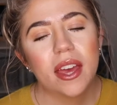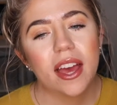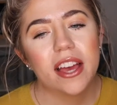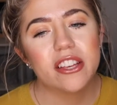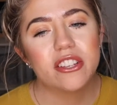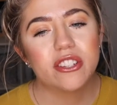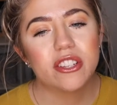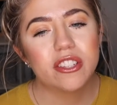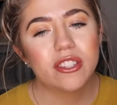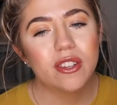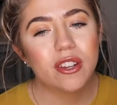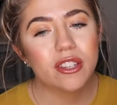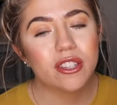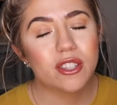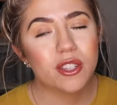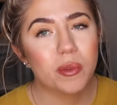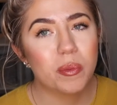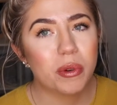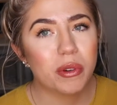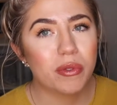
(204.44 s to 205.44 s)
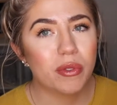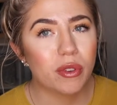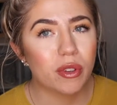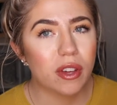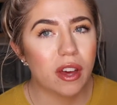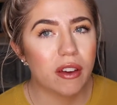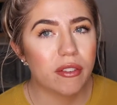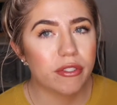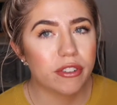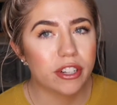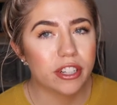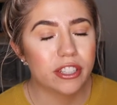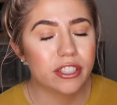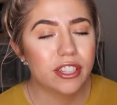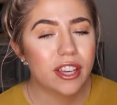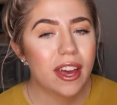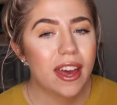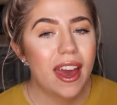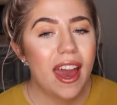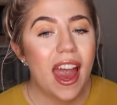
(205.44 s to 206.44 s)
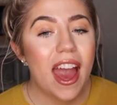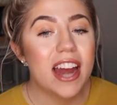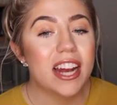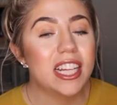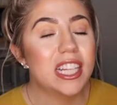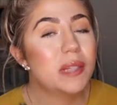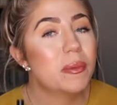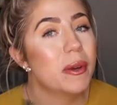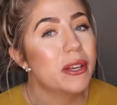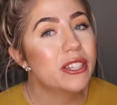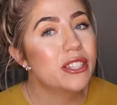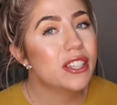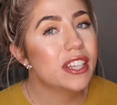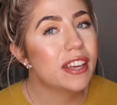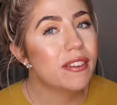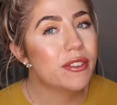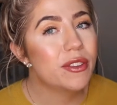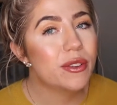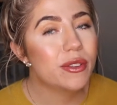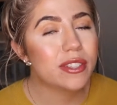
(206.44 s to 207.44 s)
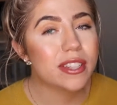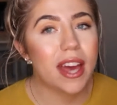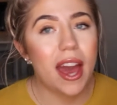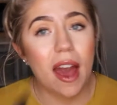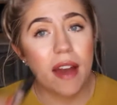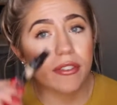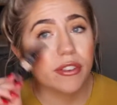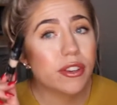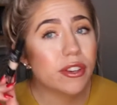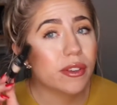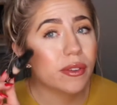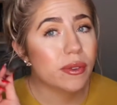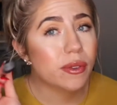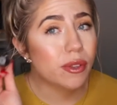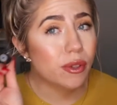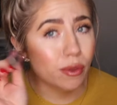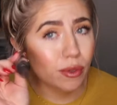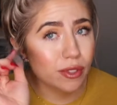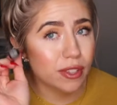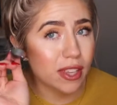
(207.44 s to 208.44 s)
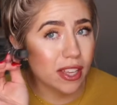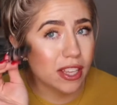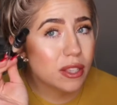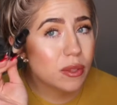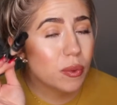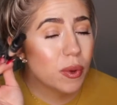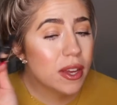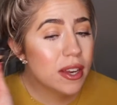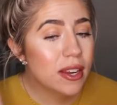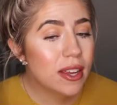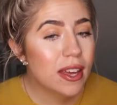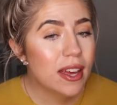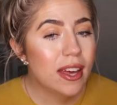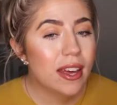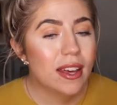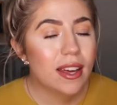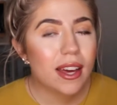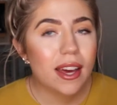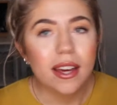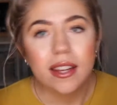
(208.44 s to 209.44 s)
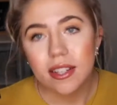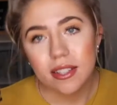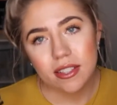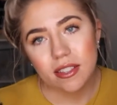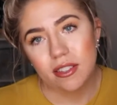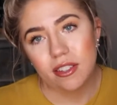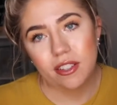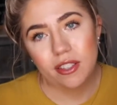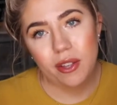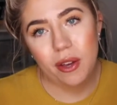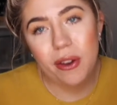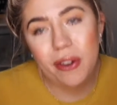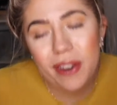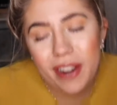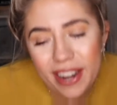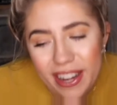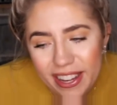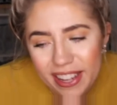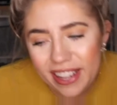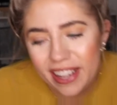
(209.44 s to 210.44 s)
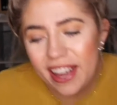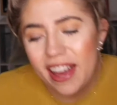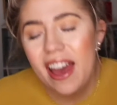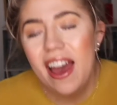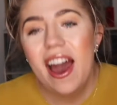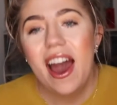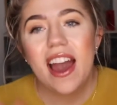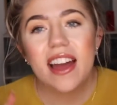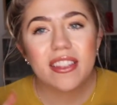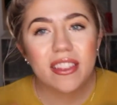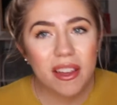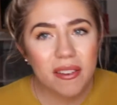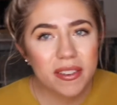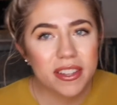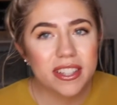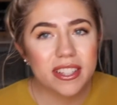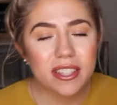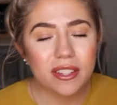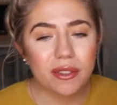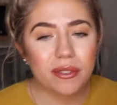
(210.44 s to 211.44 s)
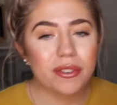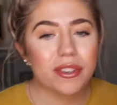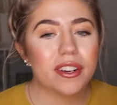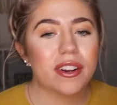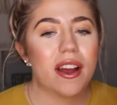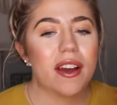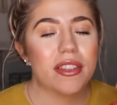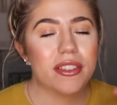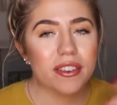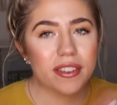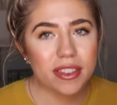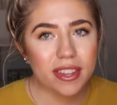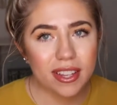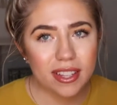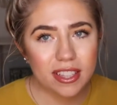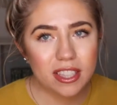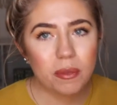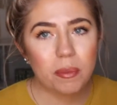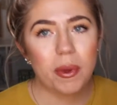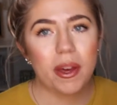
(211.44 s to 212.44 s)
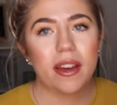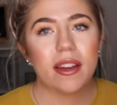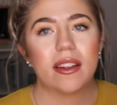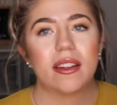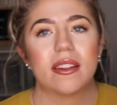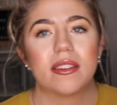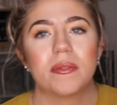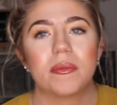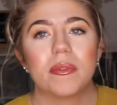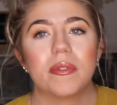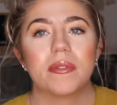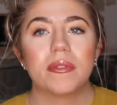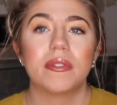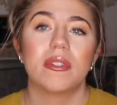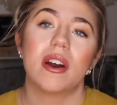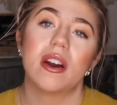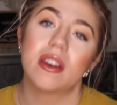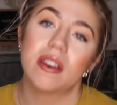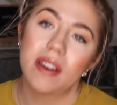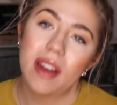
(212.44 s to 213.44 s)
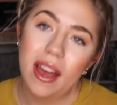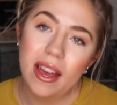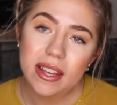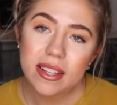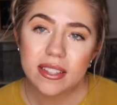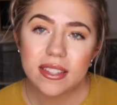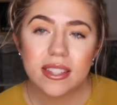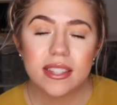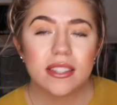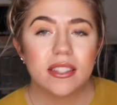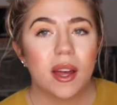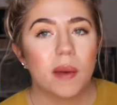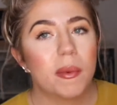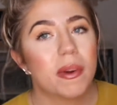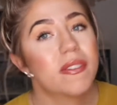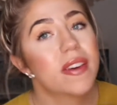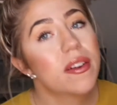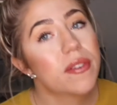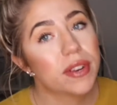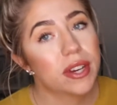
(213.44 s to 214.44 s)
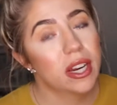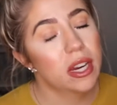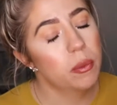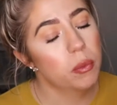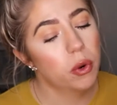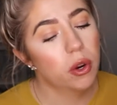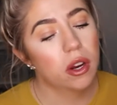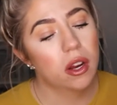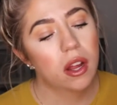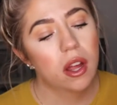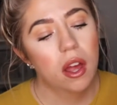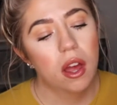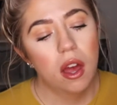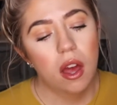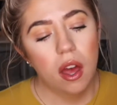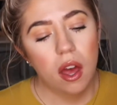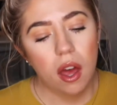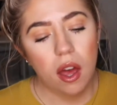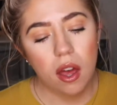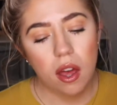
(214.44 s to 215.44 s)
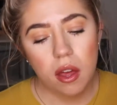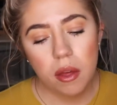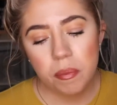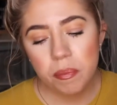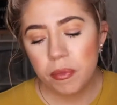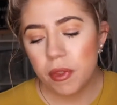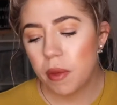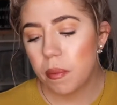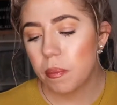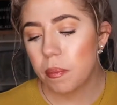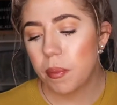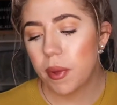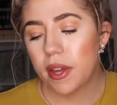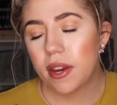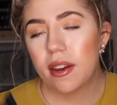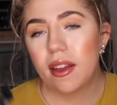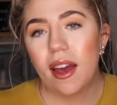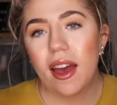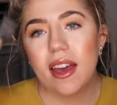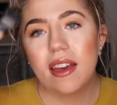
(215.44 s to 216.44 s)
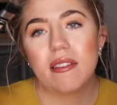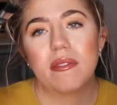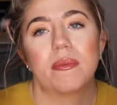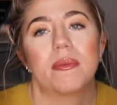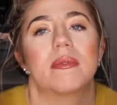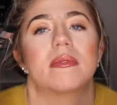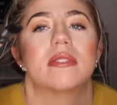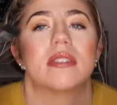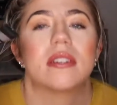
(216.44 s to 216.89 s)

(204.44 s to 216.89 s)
it's just not super full coverage, and especially if you use it after you use this one, it doesn't look so pretty. I love it still for other things, but under eyes is not my favorite anymore. But I have